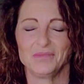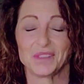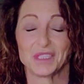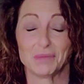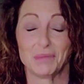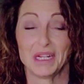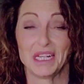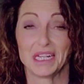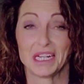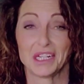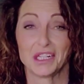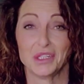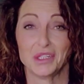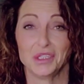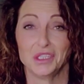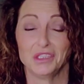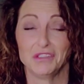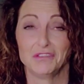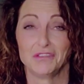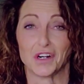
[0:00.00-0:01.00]
Depending on who
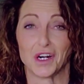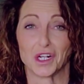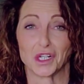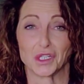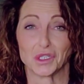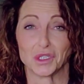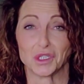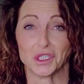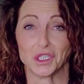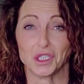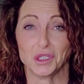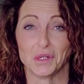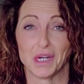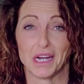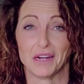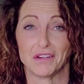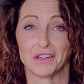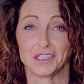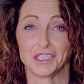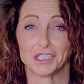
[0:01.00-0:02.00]
you follow, who you
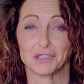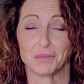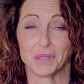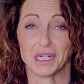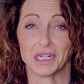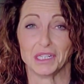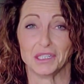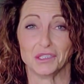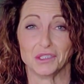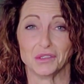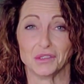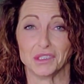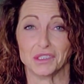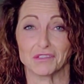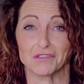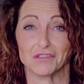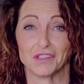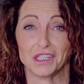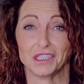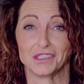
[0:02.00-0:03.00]
have on your page, who
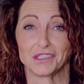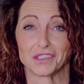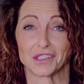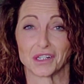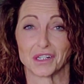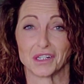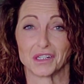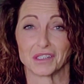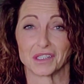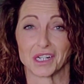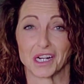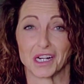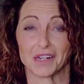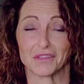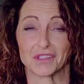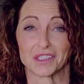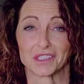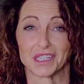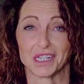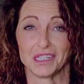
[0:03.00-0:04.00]
your friends are, the
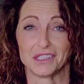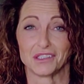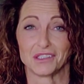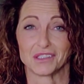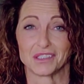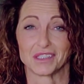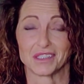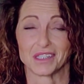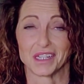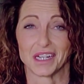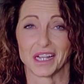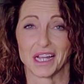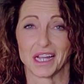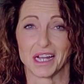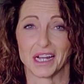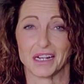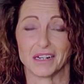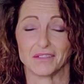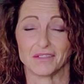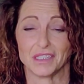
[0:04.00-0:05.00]
conversations that they
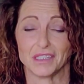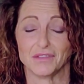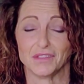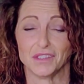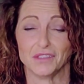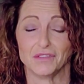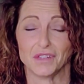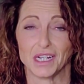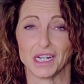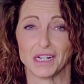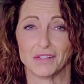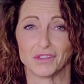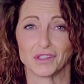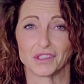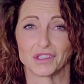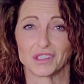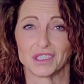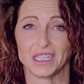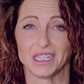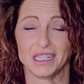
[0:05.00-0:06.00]
have, if you've
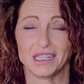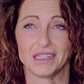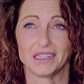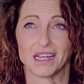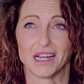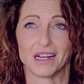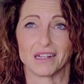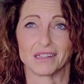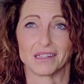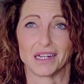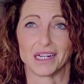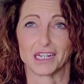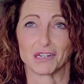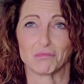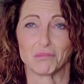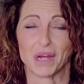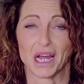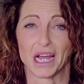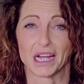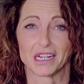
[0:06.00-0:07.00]
ever seen that
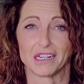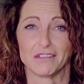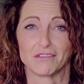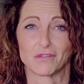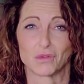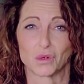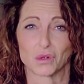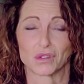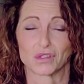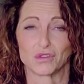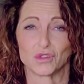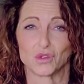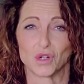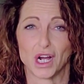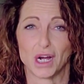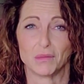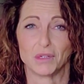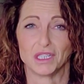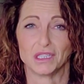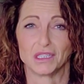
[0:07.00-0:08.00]
like back and forth
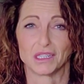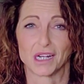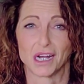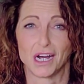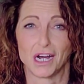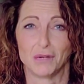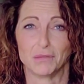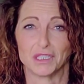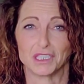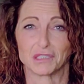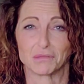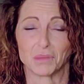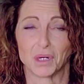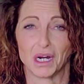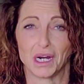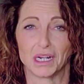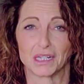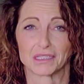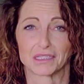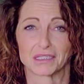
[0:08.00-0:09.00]
drama in the comments
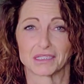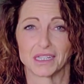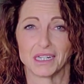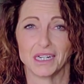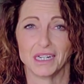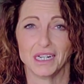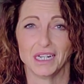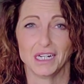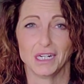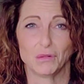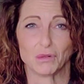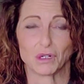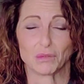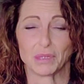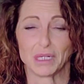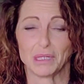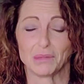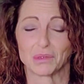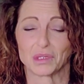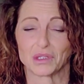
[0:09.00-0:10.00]
box where
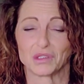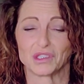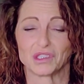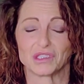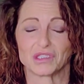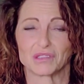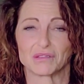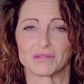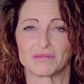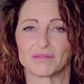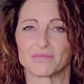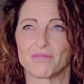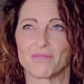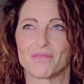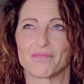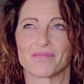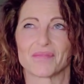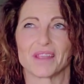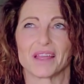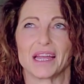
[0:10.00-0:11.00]
people are just
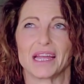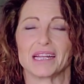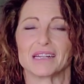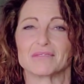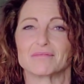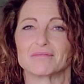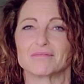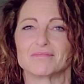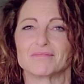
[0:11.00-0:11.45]
like